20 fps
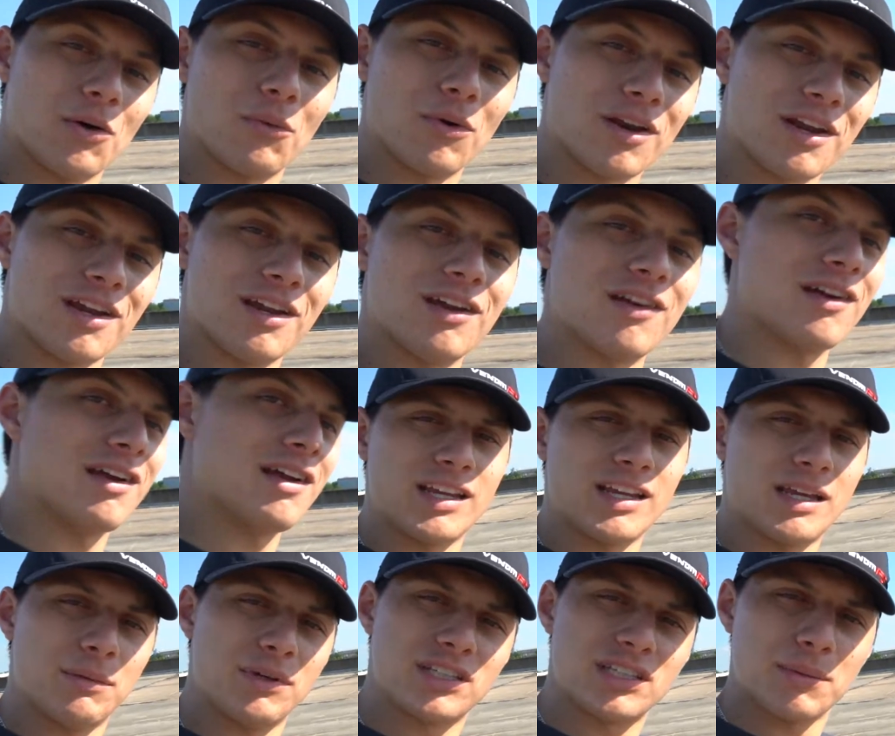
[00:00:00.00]
I want to hear
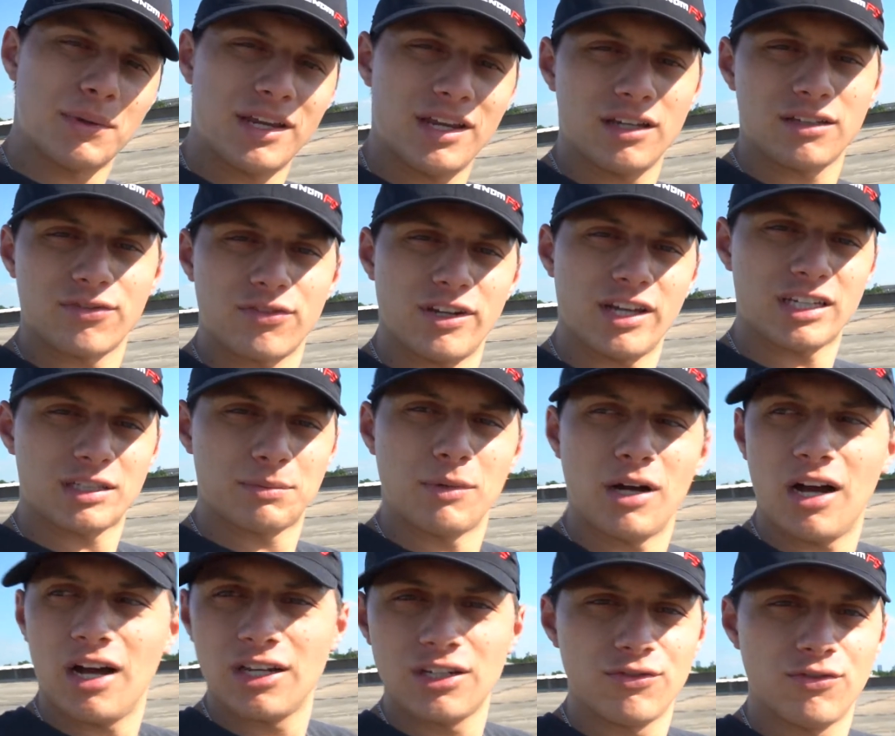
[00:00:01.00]
Give me some ideas for next
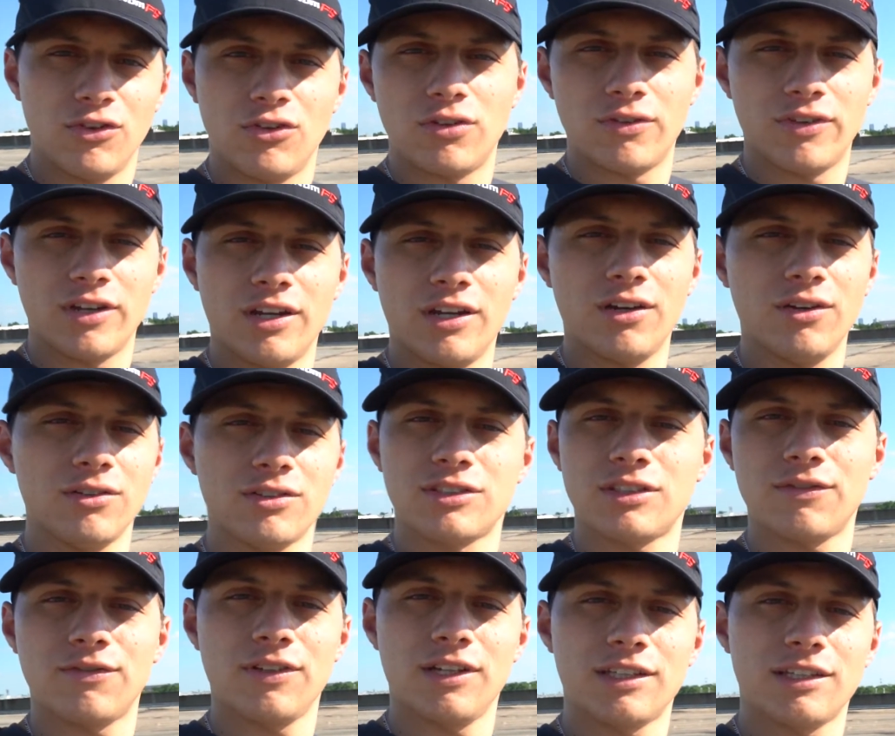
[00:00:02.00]
mods, future videos,
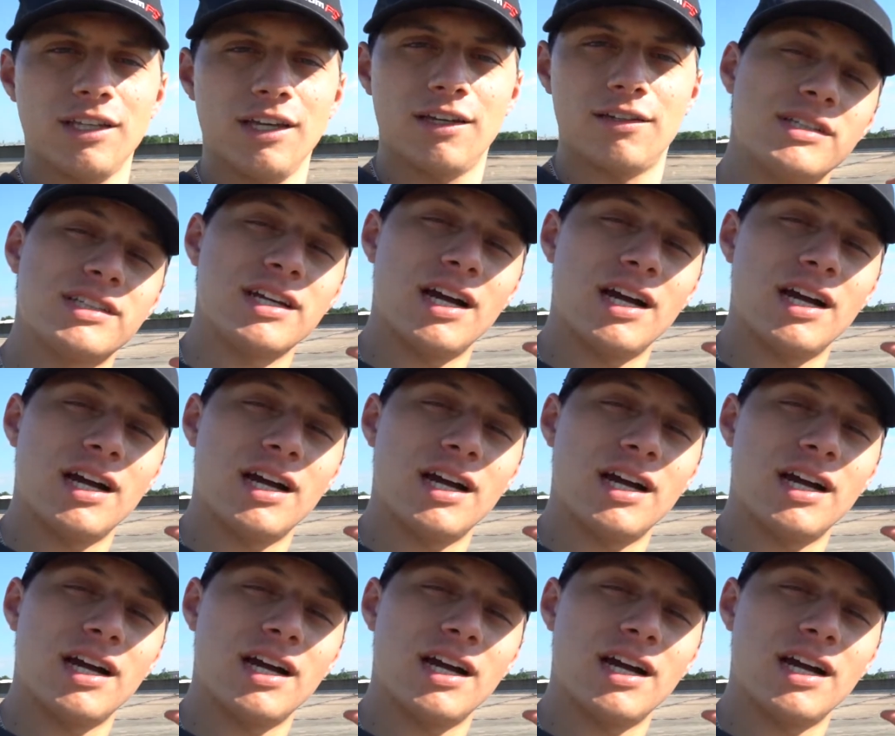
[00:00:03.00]
stuff like that.